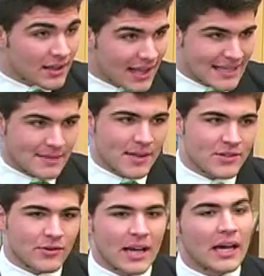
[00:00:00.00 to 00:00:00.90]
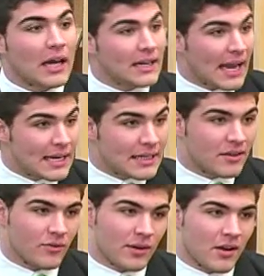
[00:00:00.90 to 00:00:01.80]
last semester, and I got an
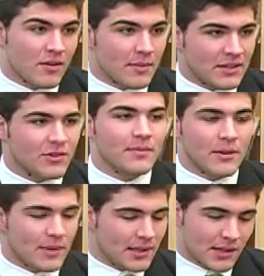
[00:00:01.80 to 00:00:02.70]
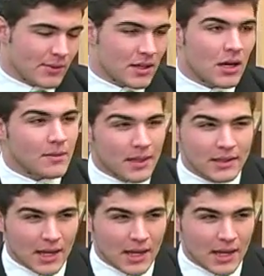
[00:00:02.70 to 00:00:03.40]
83 on the midterm. Can we talk about